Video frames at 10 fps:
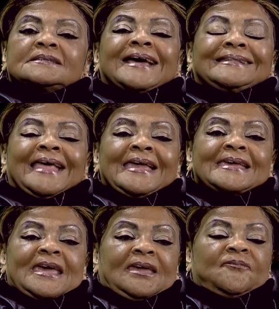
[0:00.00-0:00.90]
that they
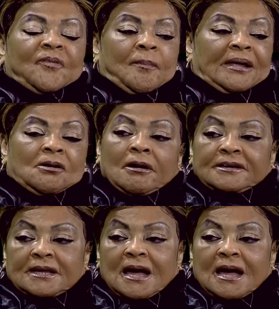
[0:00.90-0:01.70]
gave the minority